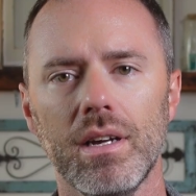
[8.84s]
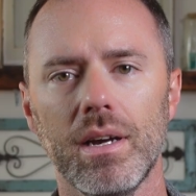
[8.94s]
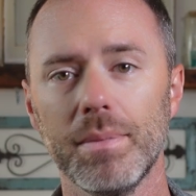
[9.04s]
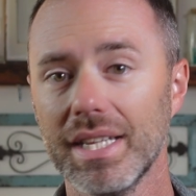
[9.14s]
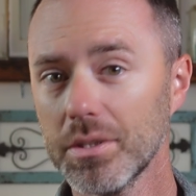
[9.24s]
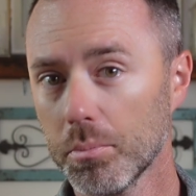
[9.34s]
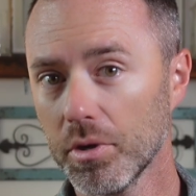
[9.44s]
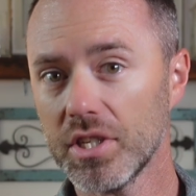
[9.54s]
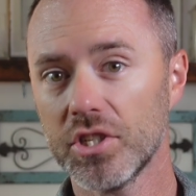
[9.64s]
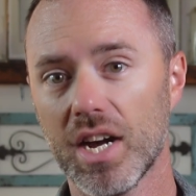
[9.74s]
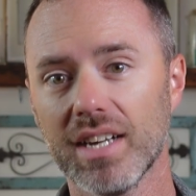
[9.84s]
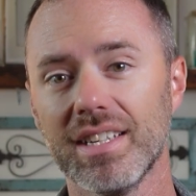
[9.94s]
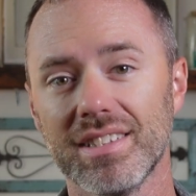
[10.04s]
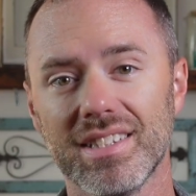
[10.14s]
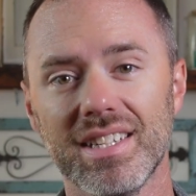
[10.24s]
I mean, that's a pretty
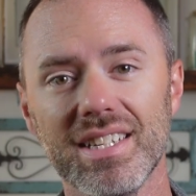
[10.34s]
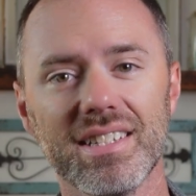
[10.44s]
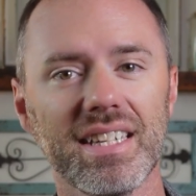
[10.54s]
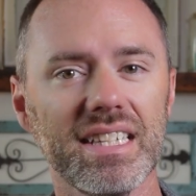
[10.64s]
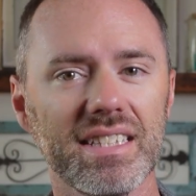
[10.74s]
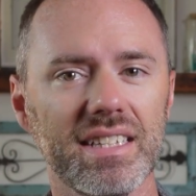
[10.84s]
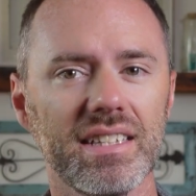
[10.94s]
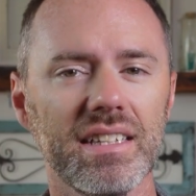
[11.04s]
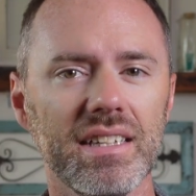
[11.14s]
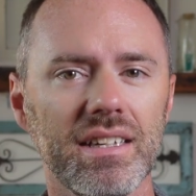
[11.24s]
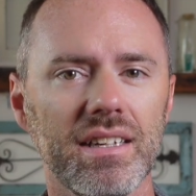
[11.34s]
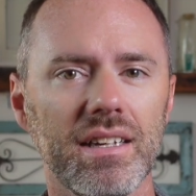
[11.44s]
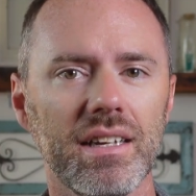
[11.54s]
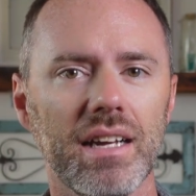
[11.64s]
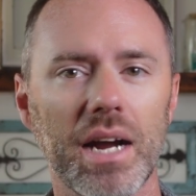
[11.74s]
shocking statistic, isn't it?
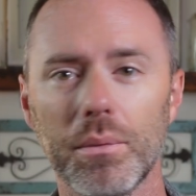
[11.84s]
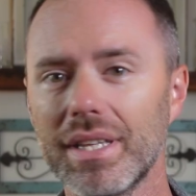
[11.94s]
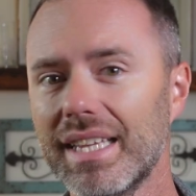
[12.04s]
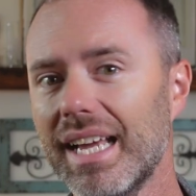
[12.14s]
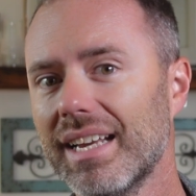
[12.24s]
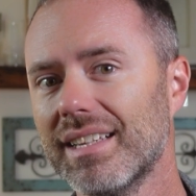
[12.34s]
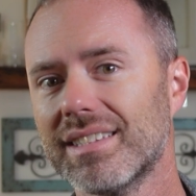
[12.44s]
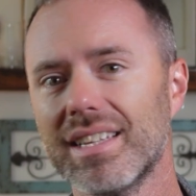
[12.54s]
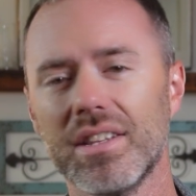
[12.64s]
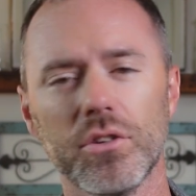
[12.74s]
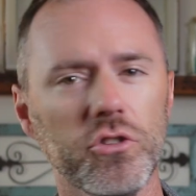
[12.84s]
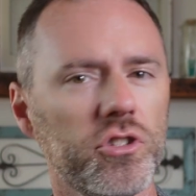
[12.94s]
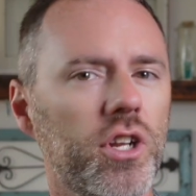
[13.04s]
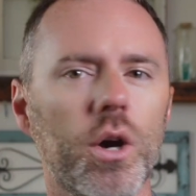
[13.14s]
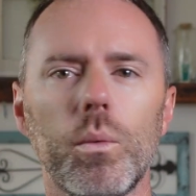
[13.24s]
I read that and said there's
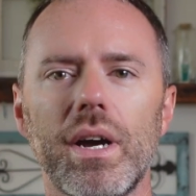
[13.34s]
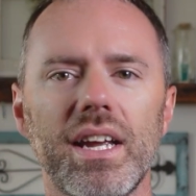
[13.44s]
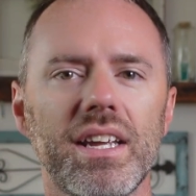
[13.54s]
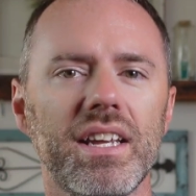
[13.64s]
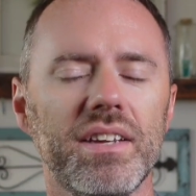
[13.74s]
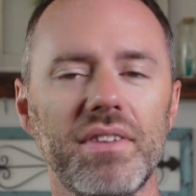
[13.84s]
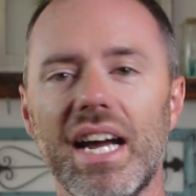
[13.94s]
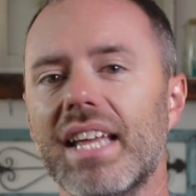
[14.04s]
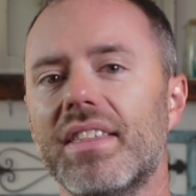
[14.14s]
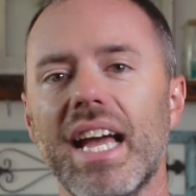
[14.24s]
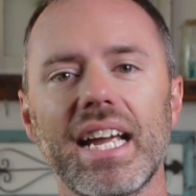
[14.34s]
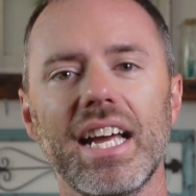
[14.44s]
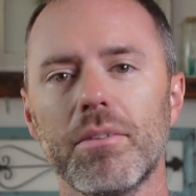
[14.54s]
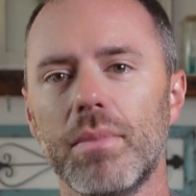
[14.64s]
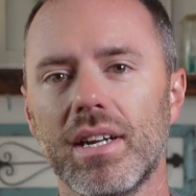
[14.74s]
no way if I had that
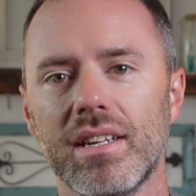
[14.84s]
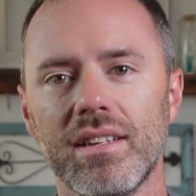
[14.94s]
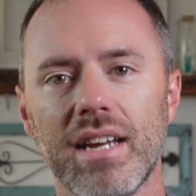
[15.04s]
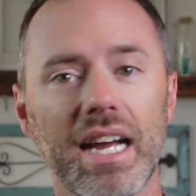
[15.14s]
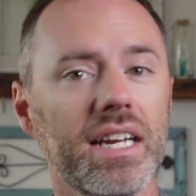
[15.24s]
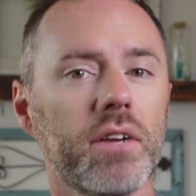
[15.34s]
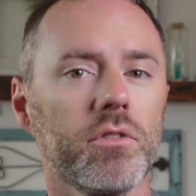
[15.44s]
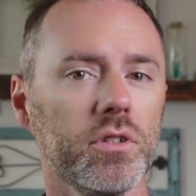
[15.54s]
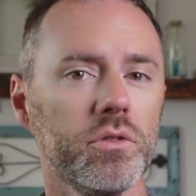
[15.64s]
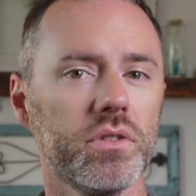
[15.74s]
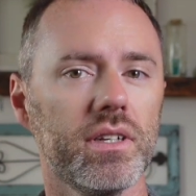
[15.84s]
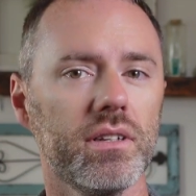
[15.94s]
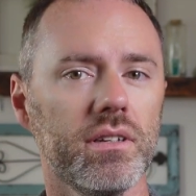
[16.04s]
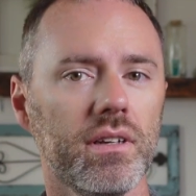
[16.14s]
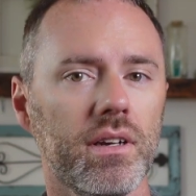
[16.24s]
kind of money I could ever lose it.
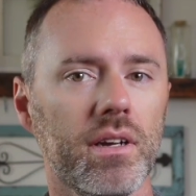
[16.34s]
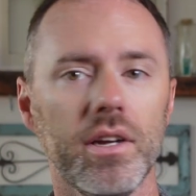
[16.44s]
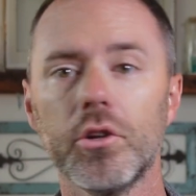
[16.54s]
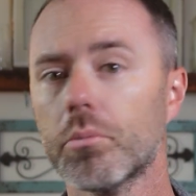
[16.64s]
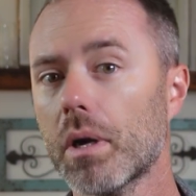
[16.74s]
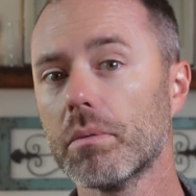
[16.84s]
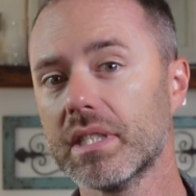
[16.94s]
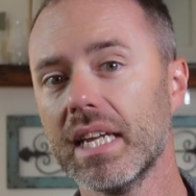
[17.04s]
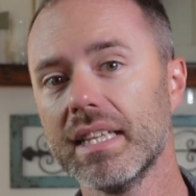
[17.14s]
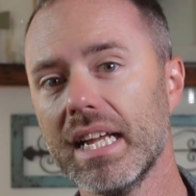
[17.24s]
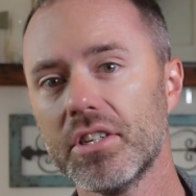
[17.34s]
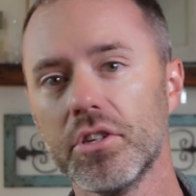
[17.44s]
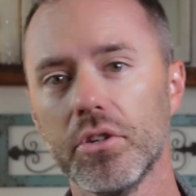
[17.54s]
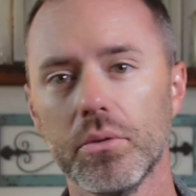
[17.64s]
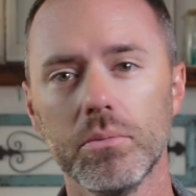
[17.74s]
And you're probably saying that
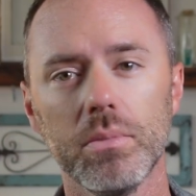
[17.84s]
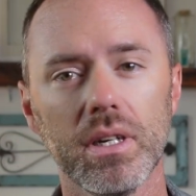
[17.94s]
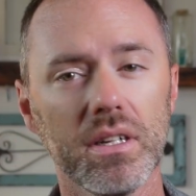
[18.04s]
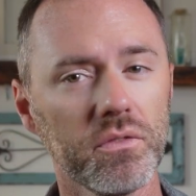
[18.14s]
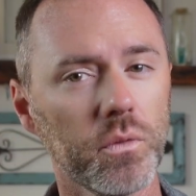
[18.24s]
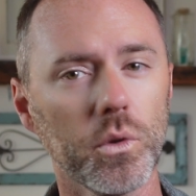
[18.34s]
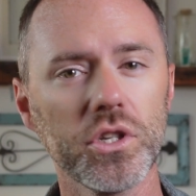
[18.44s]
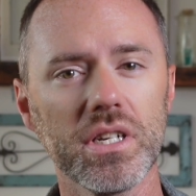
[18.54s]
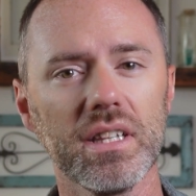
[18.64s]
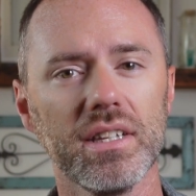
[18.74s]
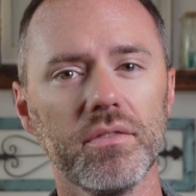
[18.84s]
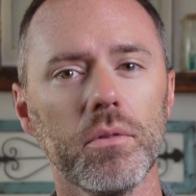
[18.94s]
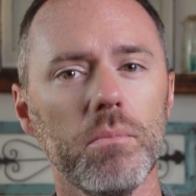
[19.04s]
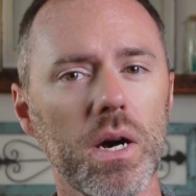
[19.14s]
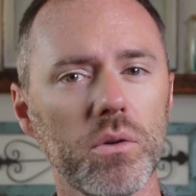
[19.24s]
too, but unfortunately for
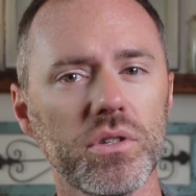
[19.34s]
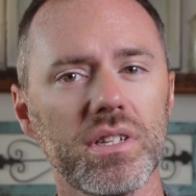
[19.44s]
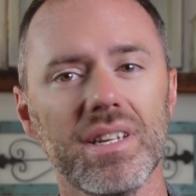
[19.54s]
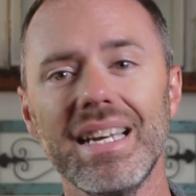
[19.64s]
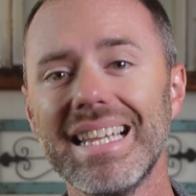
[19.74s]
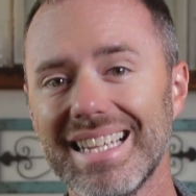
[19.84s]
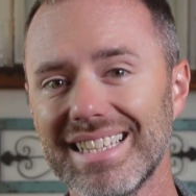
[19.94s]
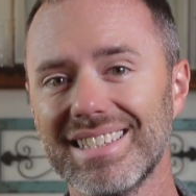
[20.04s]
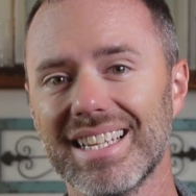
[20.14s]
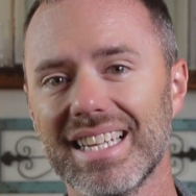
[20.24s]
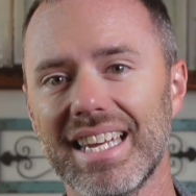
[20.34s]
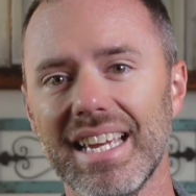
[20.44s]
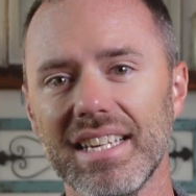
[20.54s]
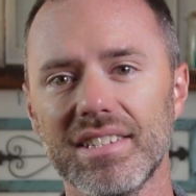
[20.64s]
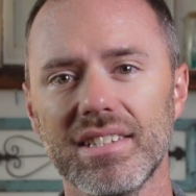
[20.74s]
most, that's not the
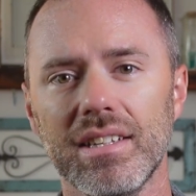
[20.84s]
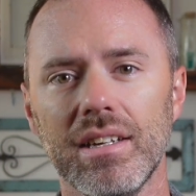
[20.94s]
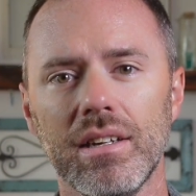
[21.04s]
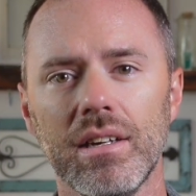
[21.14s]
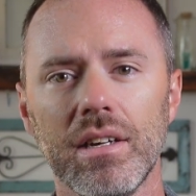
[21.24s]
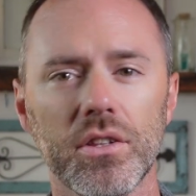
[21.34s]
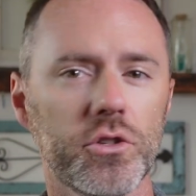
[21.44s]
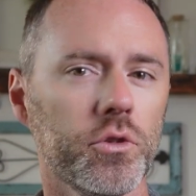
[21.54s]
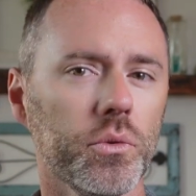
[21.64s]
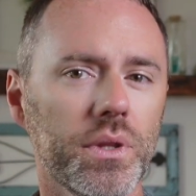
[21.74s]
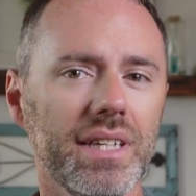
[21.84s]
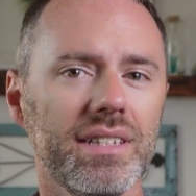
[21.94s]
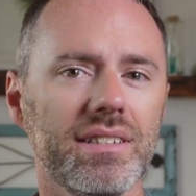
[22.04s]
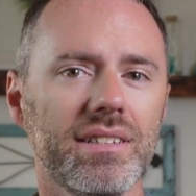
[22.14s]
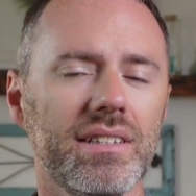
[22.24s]
case. The truth
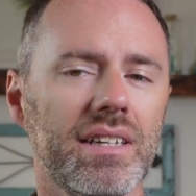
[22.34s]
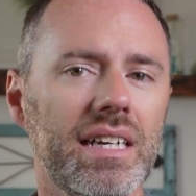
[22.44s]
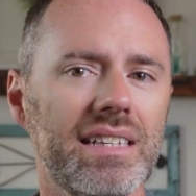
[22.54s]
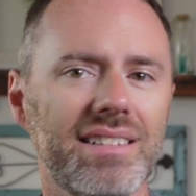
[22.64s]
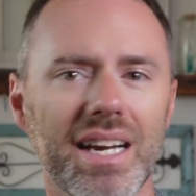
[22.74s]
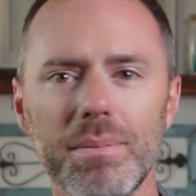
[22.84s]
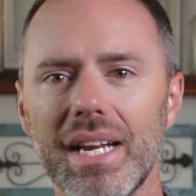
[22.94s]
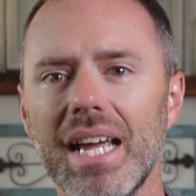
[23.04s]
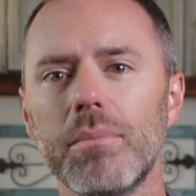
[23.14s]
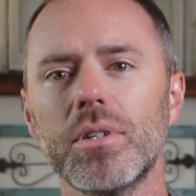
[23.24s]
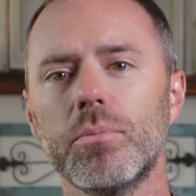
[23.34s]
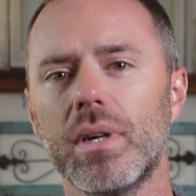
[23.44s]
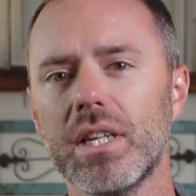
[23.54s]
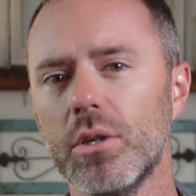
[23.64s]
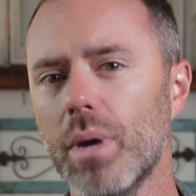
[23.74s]
is, it's not about how much
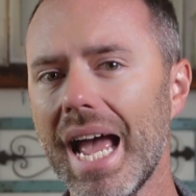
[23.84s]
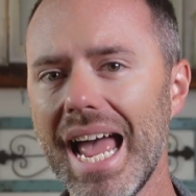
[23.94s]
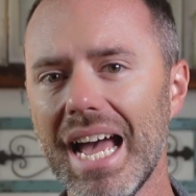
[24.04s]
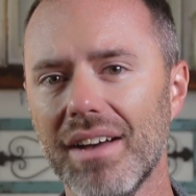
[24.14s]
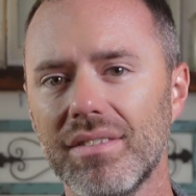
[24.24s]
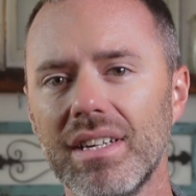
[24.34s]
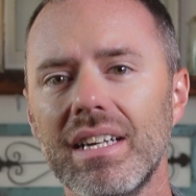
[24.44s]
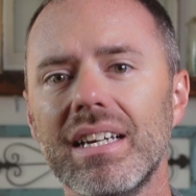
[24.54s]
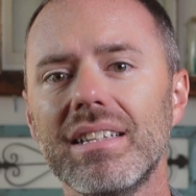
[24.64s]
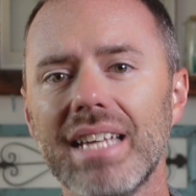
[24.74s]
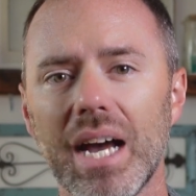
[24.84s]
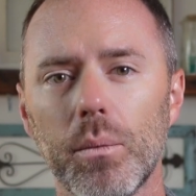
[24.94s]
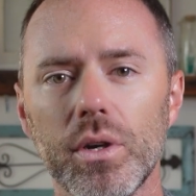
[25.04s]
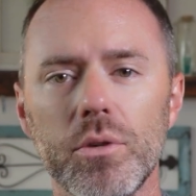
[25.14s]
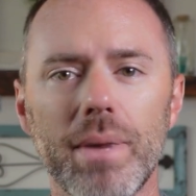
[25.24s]
money you have, it's how
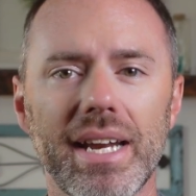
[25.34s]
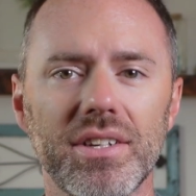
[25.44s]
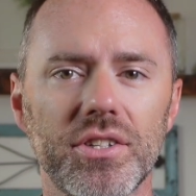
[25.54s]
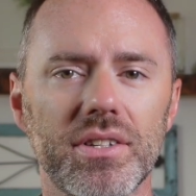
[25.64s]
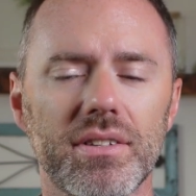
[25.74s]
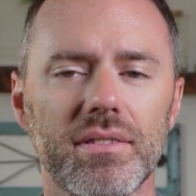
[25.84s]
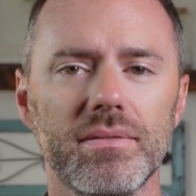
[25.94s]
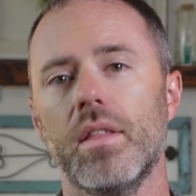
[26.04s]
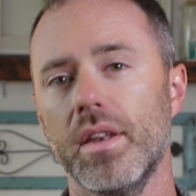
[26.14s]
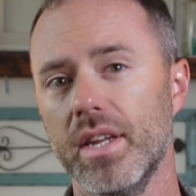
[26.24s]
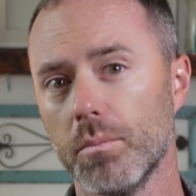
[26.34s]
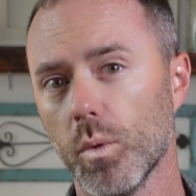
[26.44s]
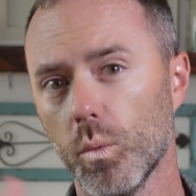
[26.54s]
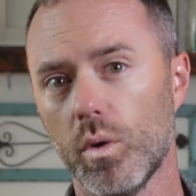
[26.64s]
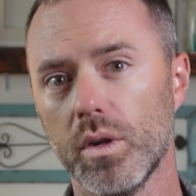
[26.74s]
well you manage it. The
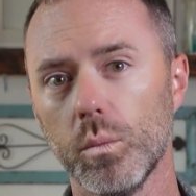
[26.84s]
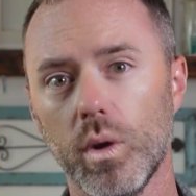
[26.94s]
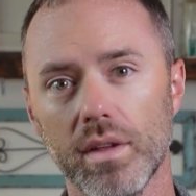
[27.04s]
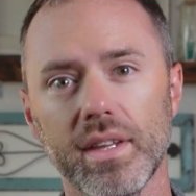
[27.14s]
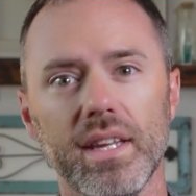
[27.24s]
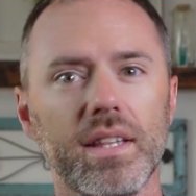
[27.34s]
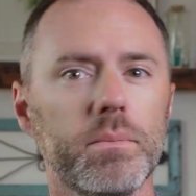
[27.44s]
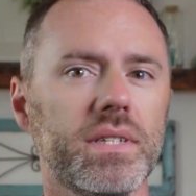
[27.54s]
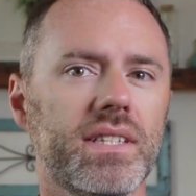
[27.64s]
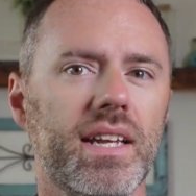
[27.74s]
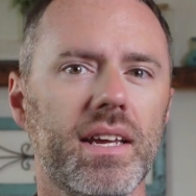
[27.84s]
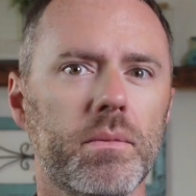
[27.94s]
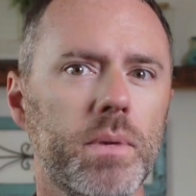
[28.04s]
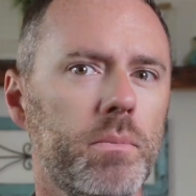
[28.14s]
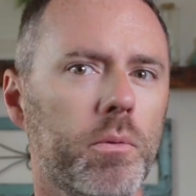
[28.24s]
number one wealth killing
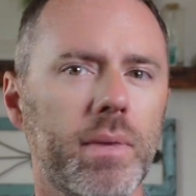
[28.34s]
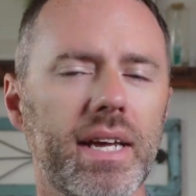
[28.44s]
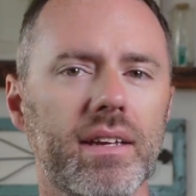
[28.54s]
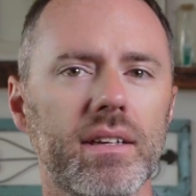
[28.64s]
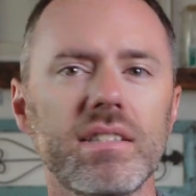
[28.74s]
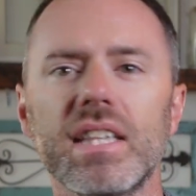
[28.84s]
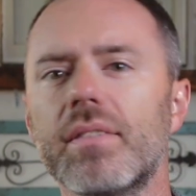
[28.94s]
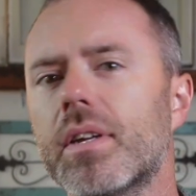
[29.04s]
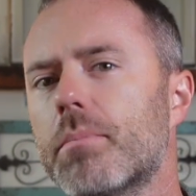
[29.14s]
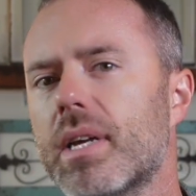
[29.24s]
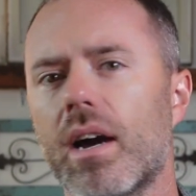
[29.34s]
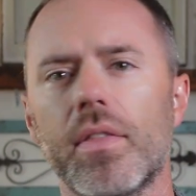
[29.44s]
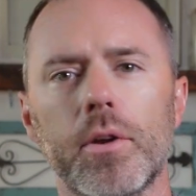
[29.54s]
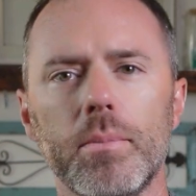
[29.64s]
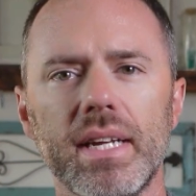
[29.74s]
mistake people make is living beyond
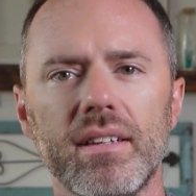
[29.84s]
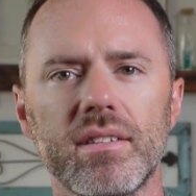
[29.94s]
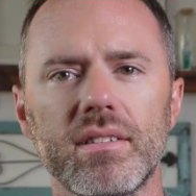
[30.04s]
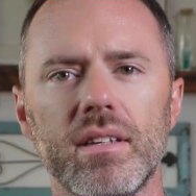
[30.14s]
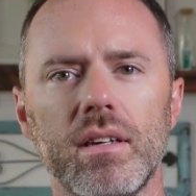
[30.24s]
their means.